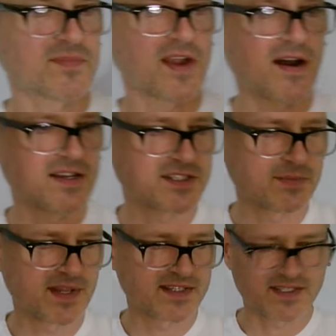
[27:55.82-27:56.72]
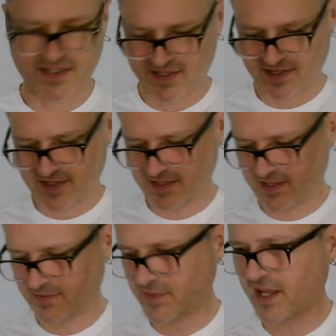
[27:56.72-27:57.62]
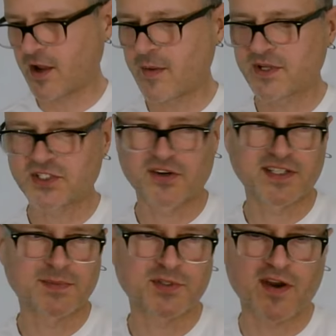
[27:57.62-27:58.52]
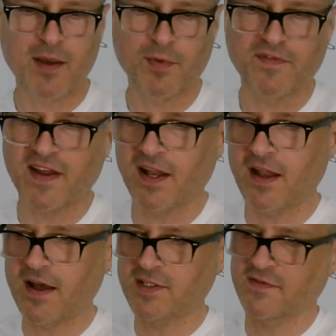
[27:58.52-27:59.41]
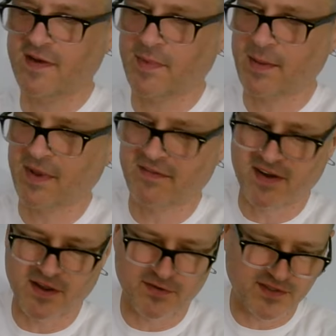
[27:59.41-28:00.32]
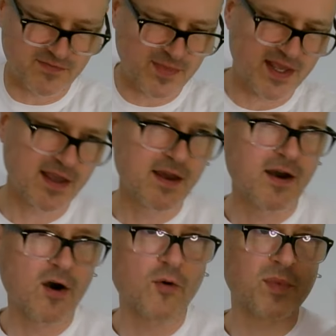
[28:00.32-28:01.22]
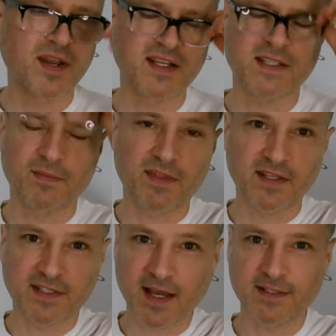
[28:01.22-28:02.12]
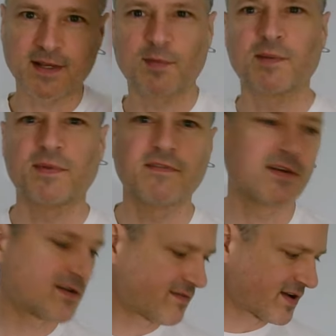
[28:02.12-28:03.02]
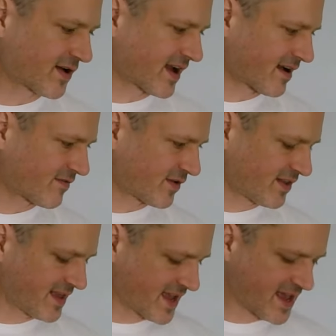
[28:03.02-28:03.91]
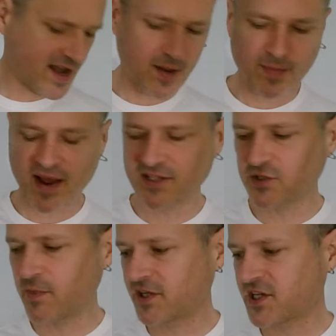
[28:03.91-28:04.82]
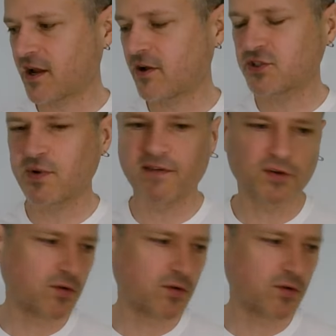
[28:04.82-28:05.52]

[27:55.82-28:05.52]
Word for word: Awesomeness like, comment, share, and subscribe. We've got lots of upcoming videos of me opening some of these sets. I'm going to be very, very careful and not buy so much. I also have to